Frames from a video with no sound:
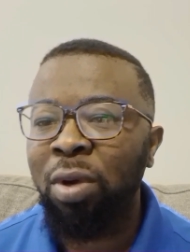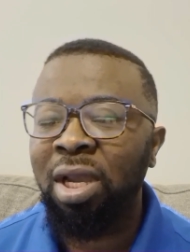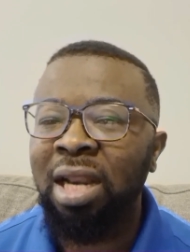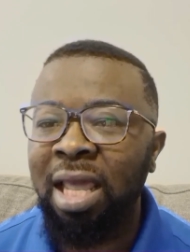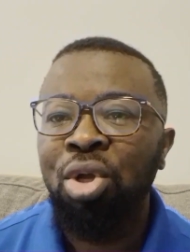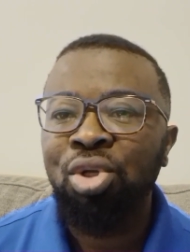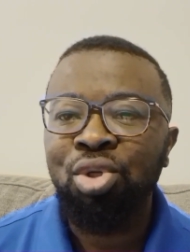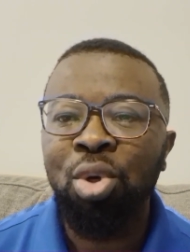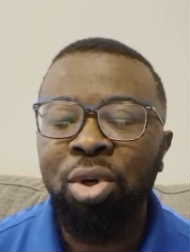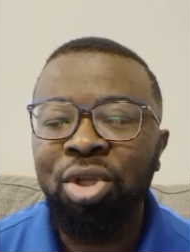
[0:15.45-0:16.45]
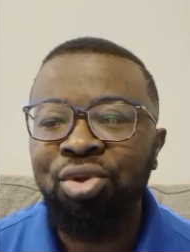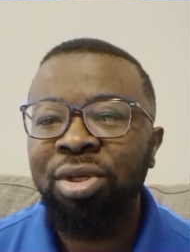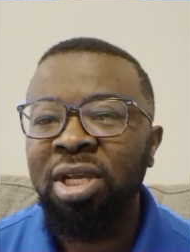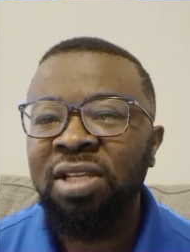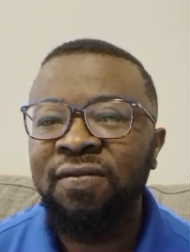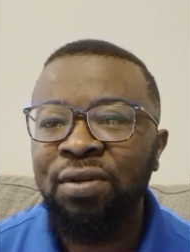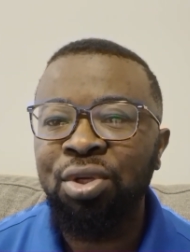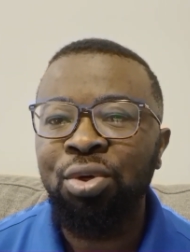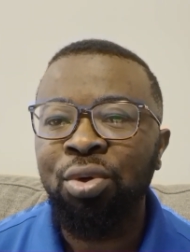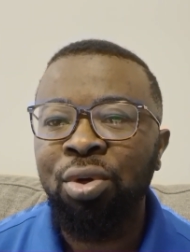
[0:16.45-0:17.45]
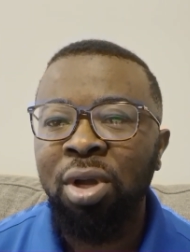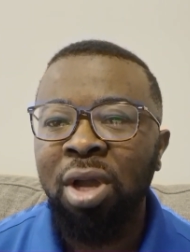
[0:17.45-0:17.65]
work like? So in today's video,